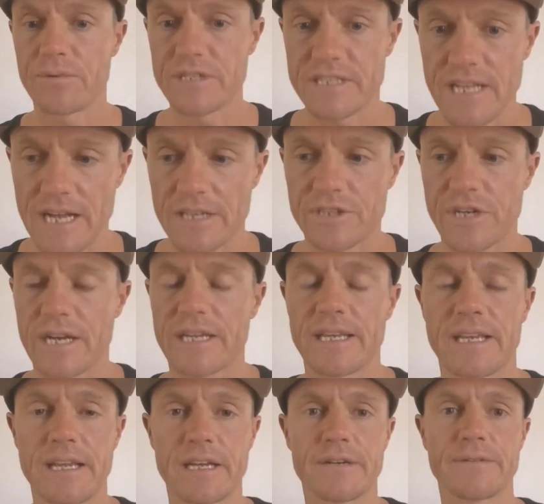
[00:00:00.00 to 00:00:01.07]
we start
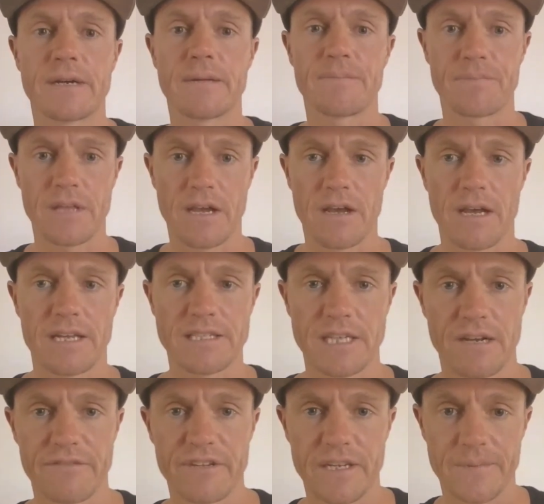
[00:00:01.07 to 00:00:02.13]
tracking our
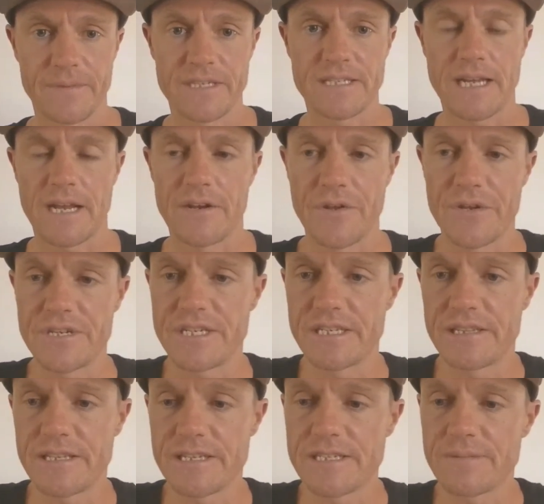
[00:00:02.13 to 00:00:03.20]
HRV, and we start
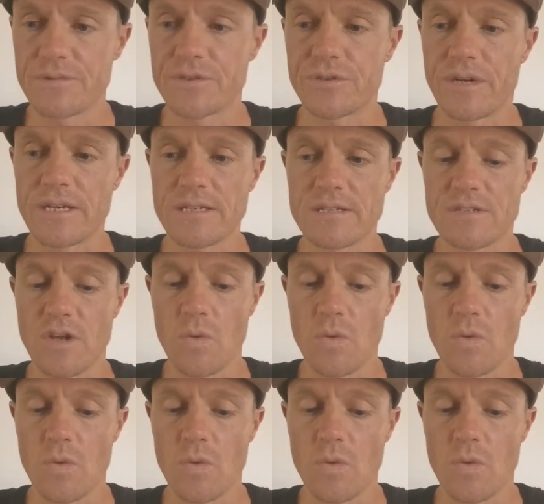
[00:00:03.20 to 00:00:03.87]
noticing there's some trends.